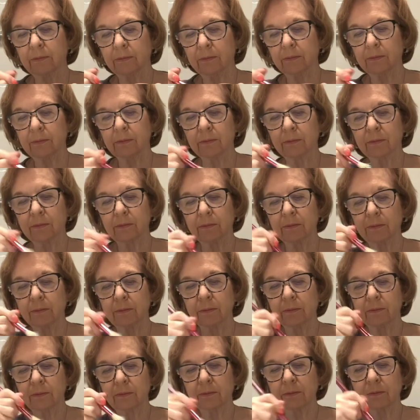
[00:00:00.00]

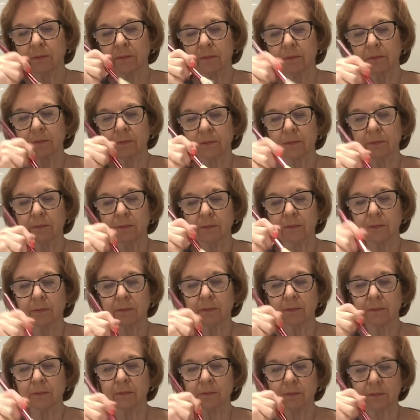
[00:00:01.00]

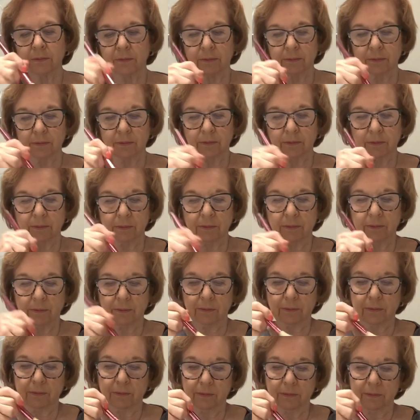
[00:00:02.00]

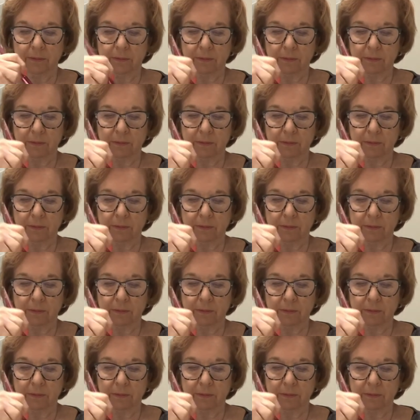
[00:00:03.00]
[no speech]